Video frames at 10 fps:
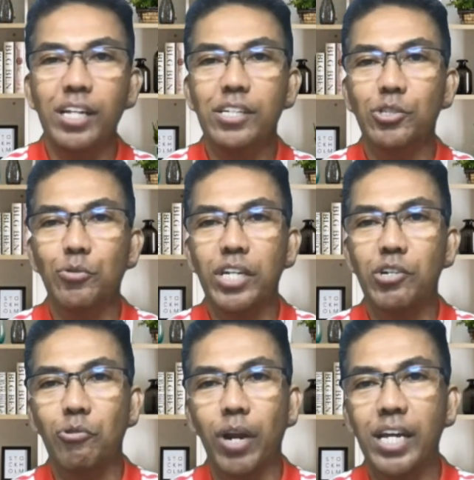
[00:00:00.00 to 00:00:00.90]
You're doing
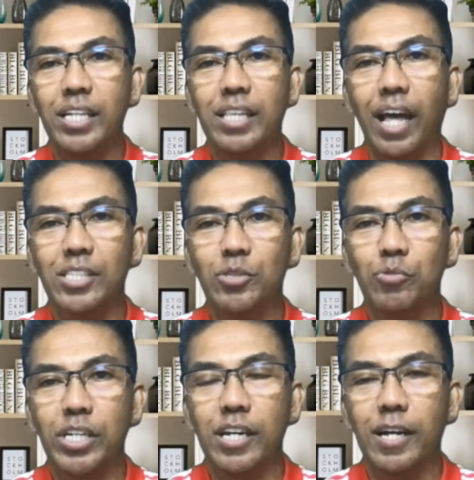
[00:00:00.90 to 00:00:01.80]
great as we